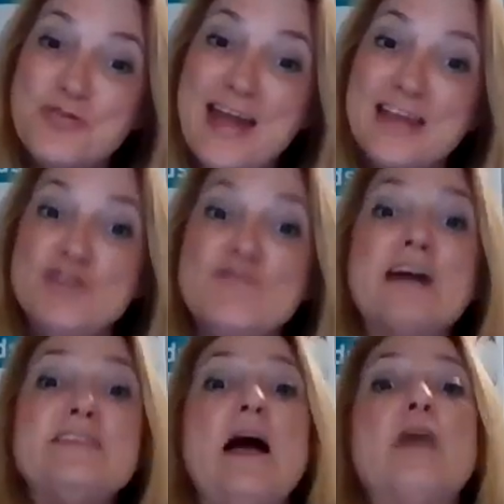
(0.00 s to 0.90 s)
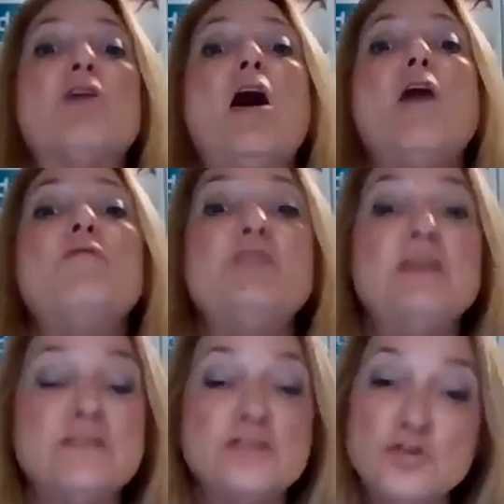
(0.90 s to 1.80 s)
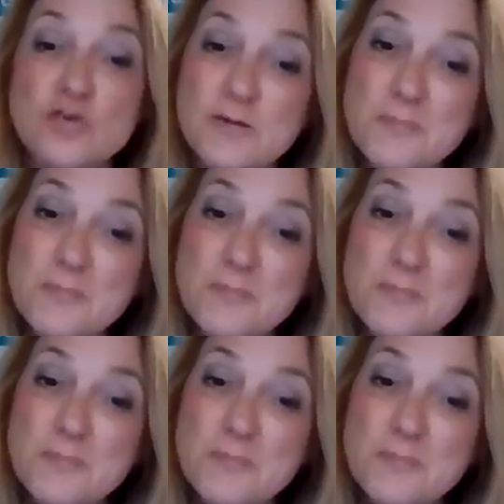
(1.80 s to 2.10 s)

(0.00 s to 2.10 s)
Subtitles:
thing. You've got to have confidence that you're going to